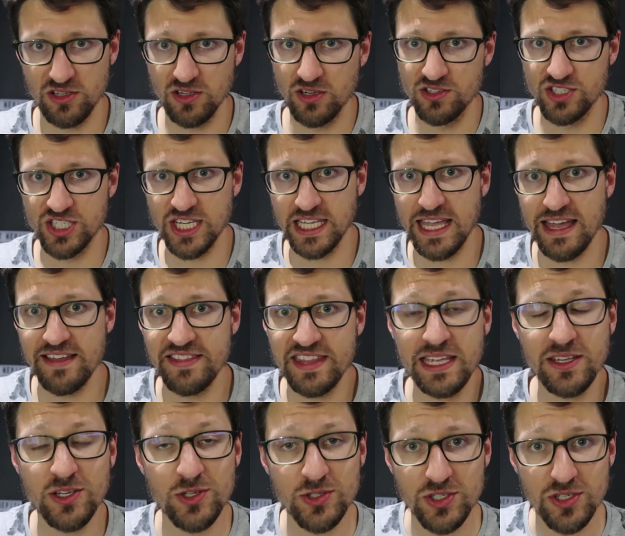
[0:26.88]
Go check out
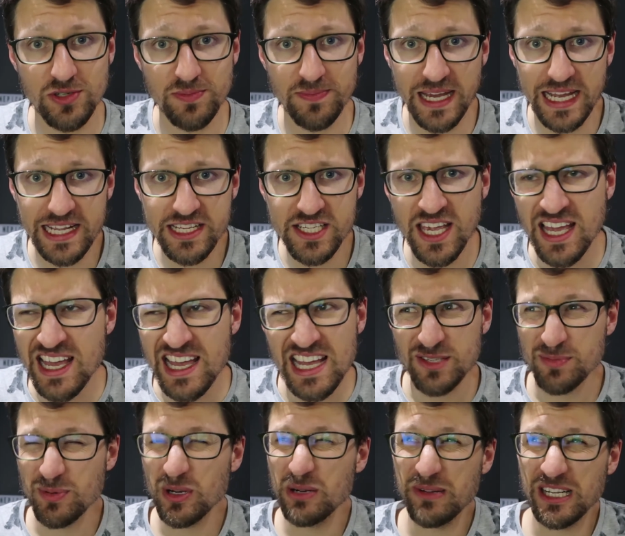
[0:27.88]
their YouTube page.
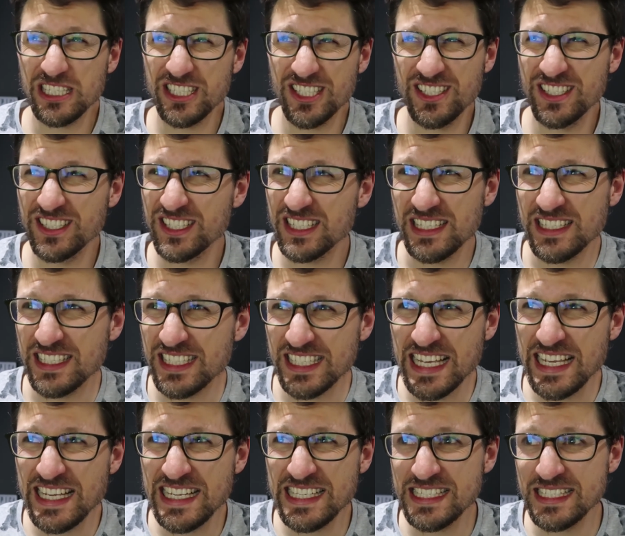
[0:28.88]
It's pretty much just
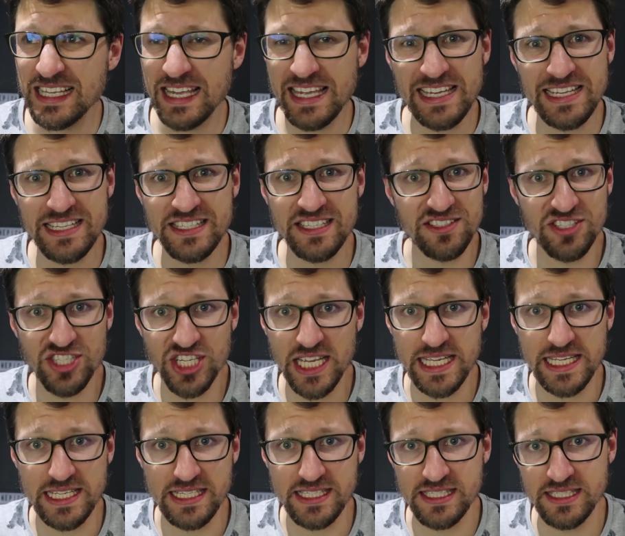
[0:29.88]
C's, E's, and
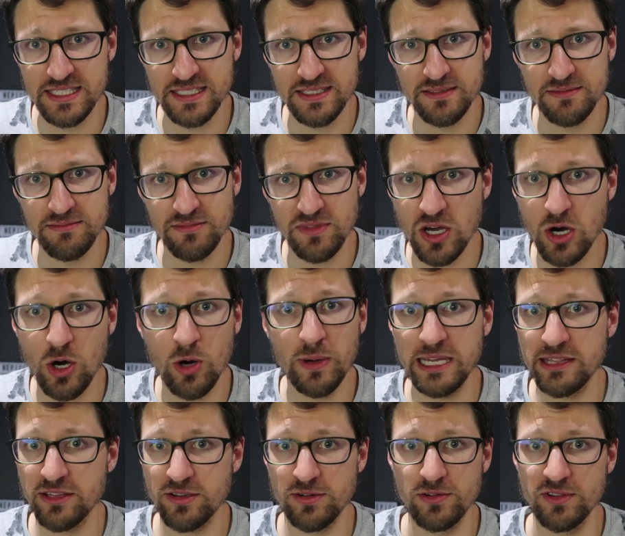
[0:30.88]
G's the whole
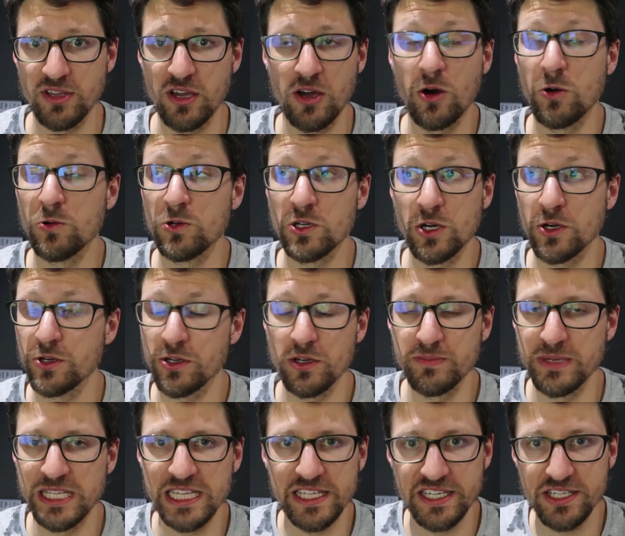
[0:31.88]
way through, the whole
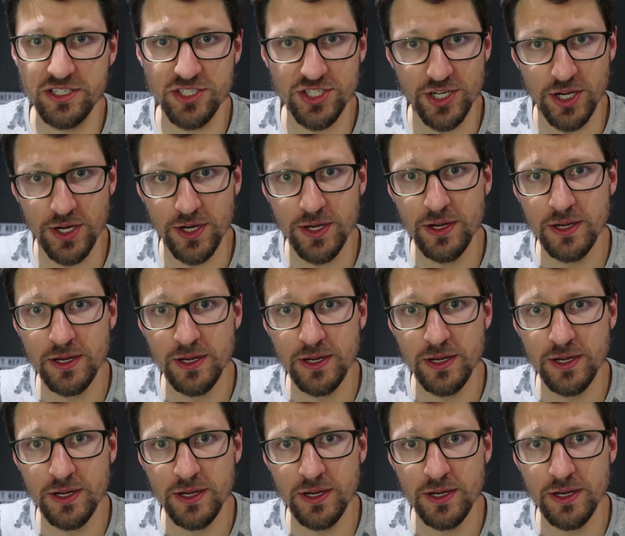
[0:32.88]
Cocomelon intro,